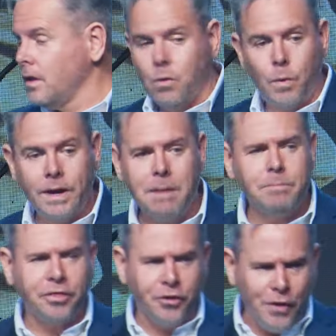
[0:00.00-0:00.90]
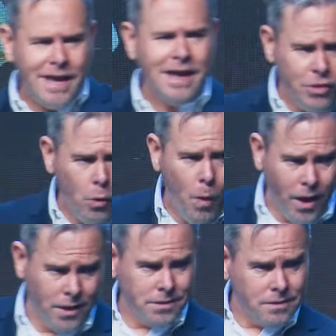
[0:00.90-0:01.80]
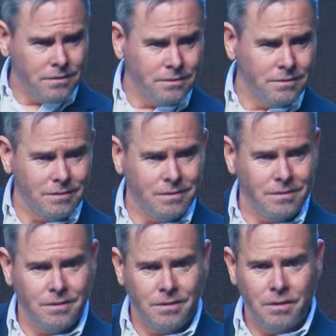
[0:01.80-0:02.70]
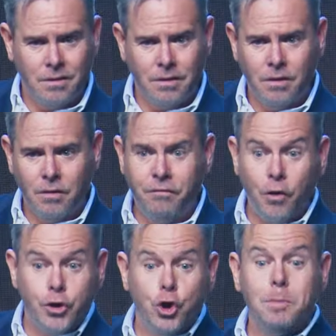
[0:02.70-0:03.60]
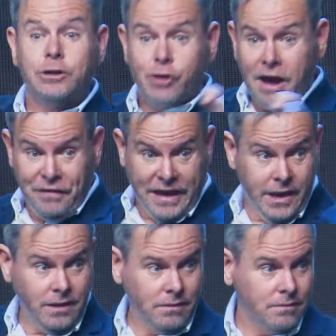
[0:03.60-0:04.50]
We're number three in the world for human trafficking.